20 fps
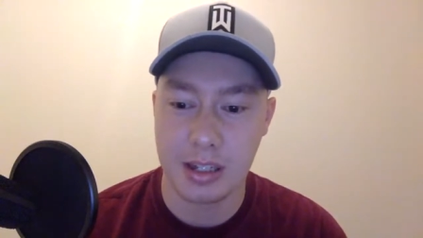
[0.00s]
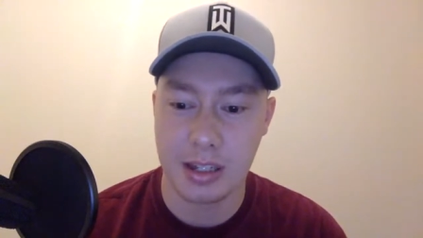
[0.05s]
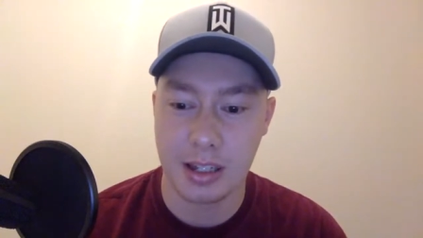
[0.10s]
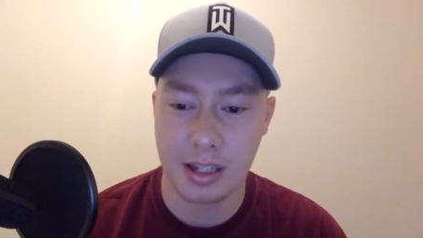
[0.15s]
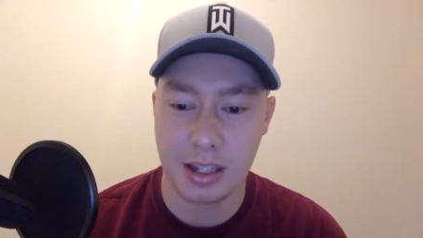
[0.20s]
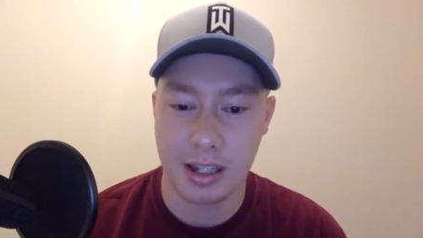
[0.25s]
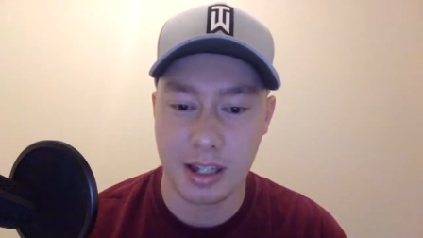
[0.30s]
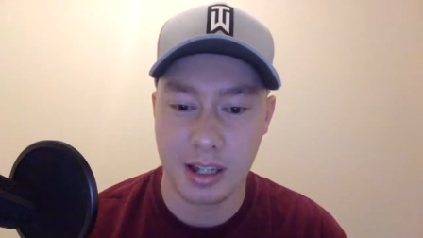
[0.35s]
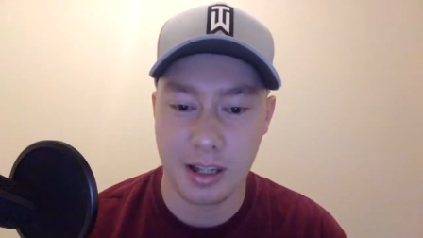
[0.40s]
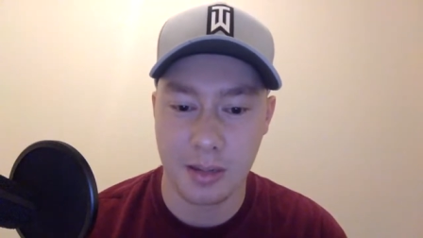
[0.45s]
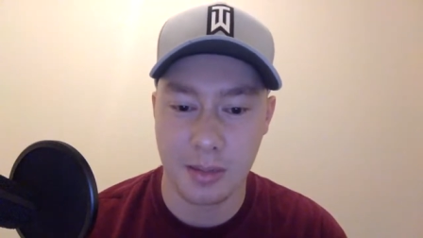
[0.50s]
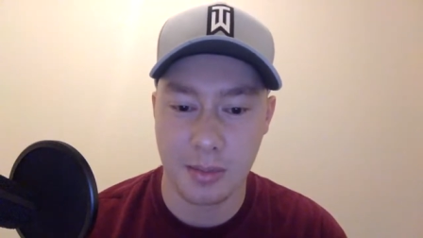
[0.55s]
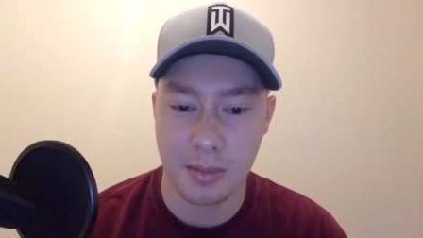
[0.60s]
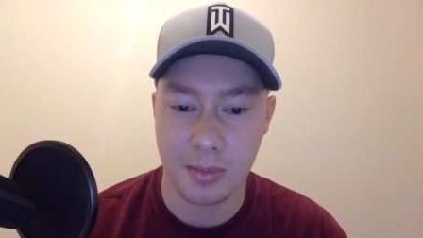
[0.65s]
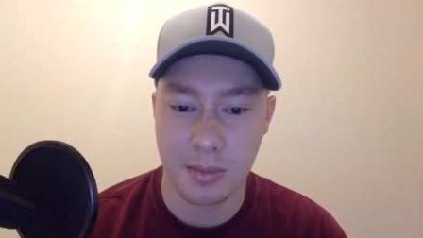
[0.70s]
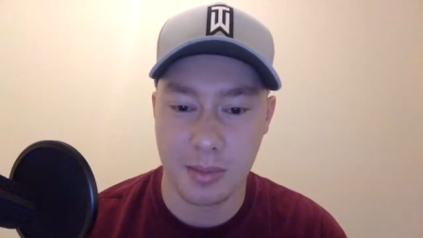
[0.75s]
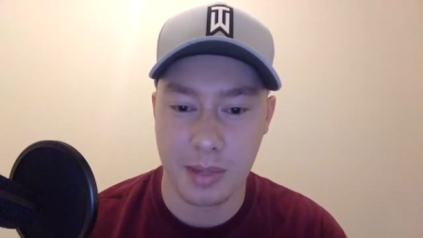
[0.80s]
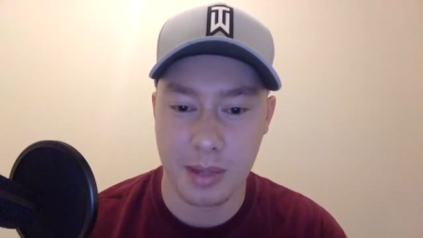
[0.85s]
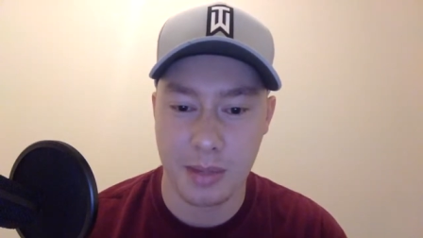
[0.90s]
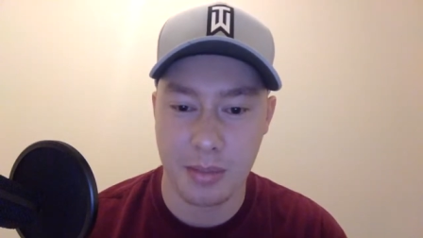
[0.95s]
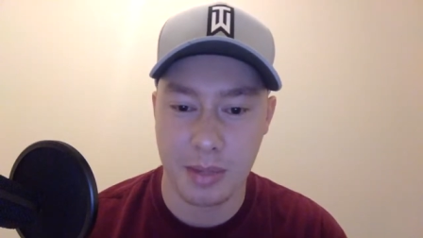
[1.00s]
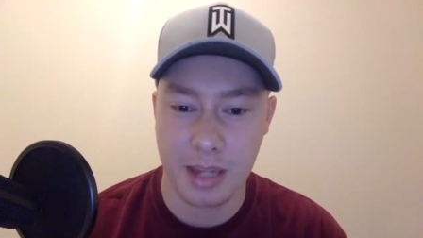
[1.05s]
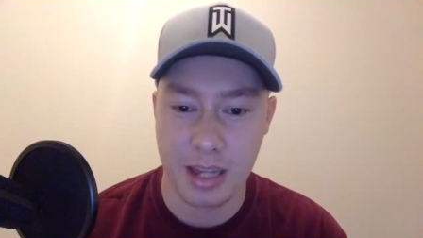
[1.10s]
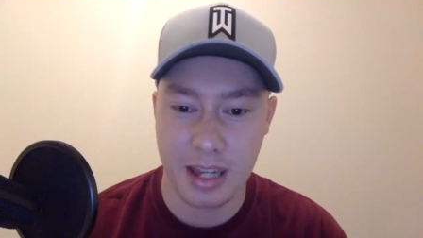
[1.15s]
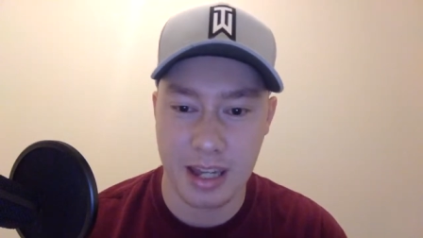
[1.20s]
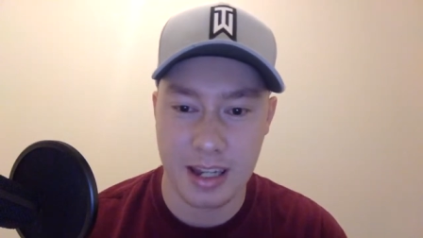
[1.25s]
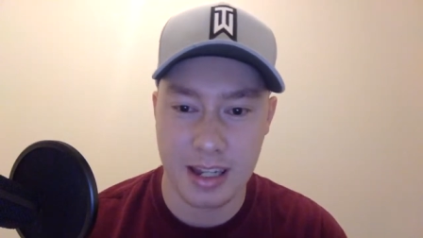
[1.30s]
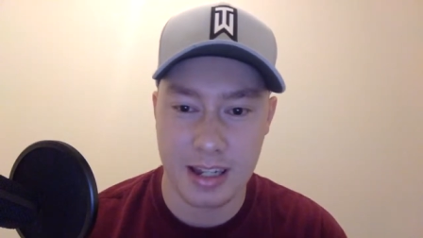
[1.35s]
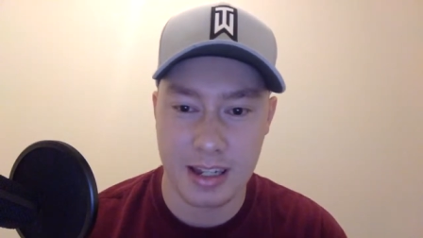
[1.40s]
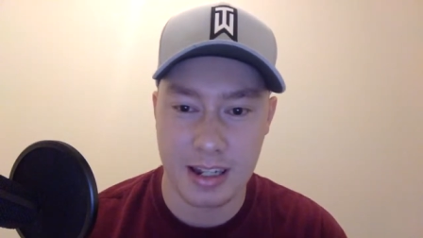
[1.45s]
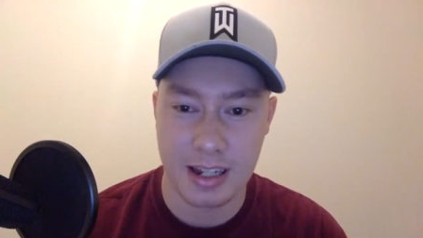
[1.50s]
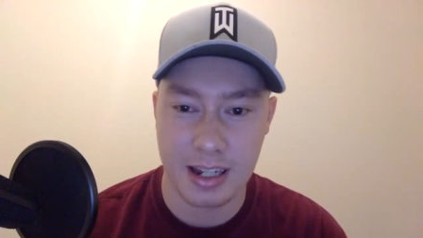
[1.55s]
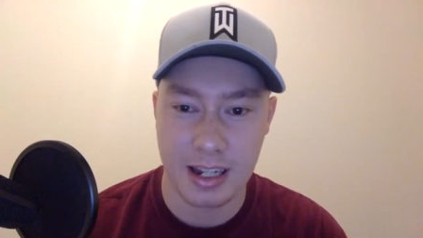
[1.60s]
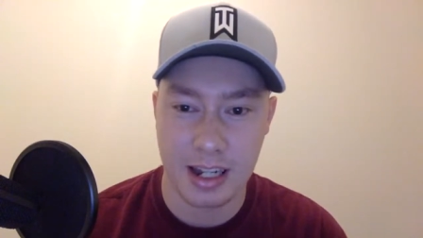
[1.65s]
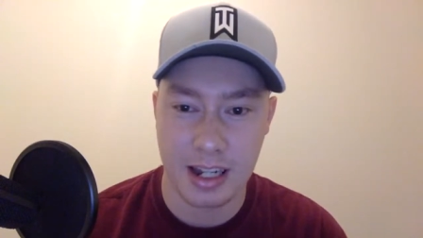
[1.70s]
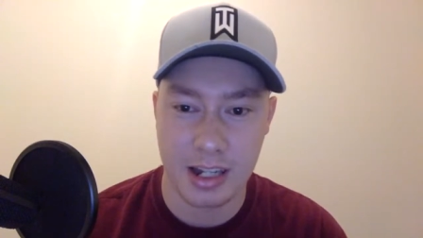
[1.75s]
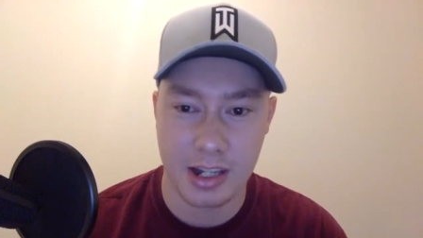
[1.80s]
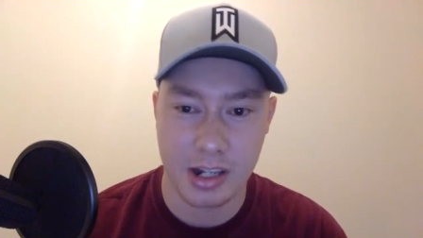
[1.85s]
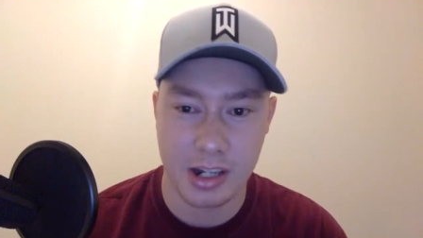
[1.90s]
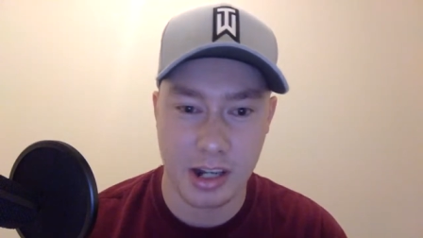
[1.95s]
NBA, and
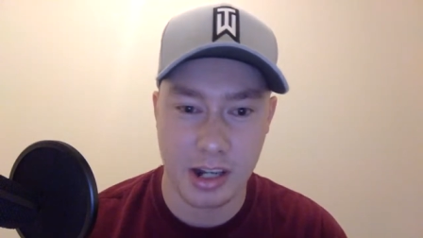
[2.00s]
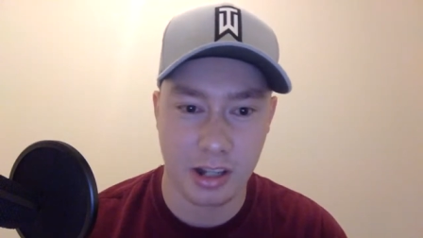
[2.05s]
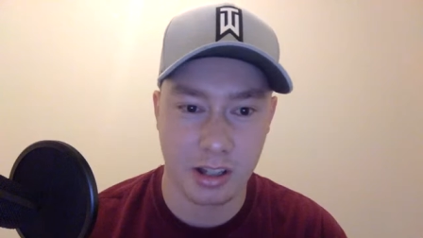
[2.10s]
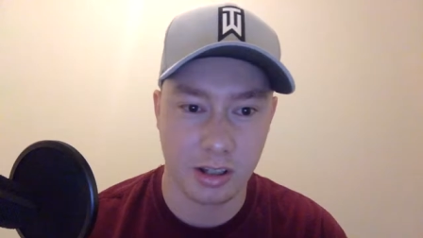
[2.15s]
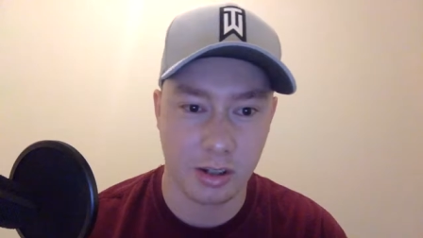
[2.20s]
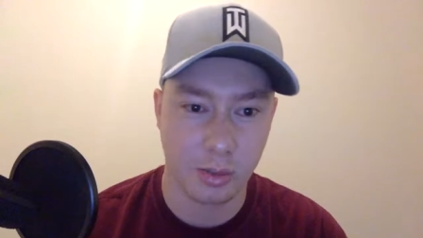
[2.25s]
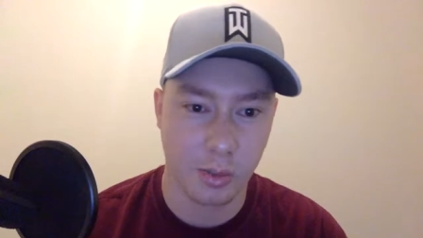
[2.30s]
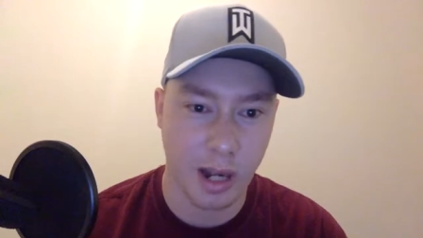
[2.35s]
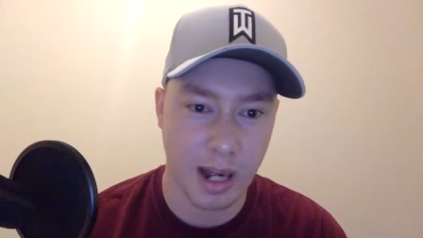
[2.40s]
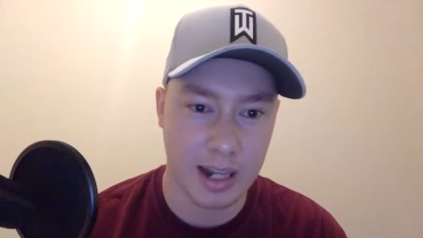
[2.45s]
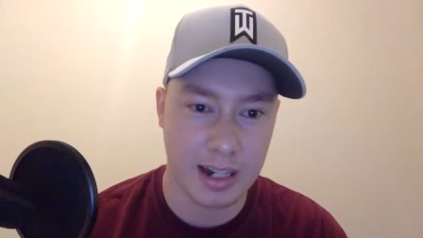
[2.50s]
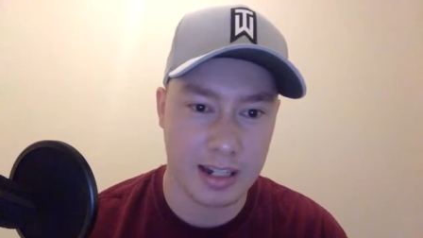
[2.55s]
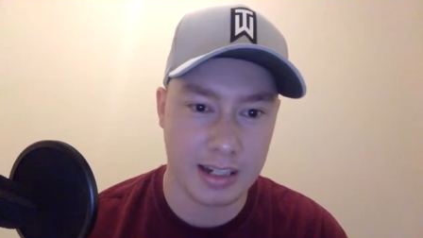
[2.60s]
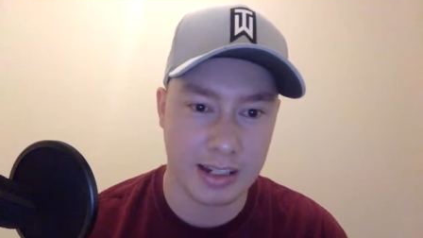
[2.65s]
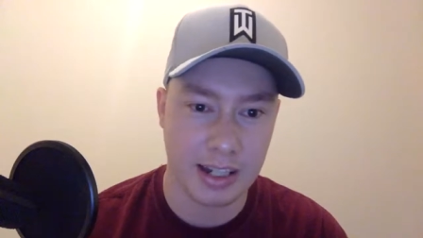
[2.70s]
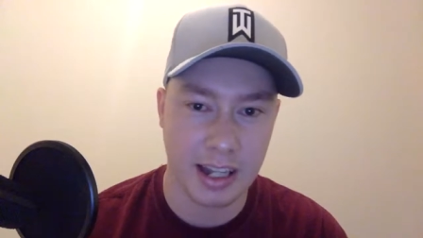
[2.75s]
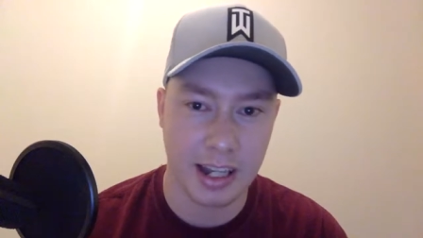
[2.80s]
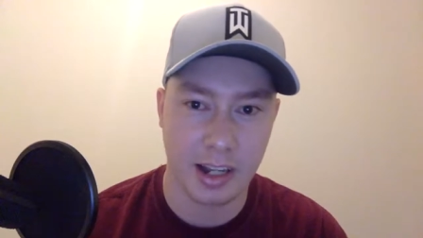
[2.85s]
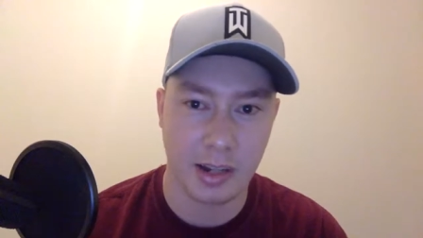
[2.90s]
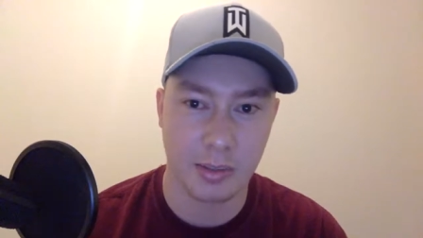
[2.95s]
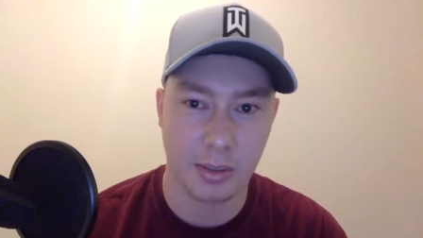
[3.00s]
NHL are winding down,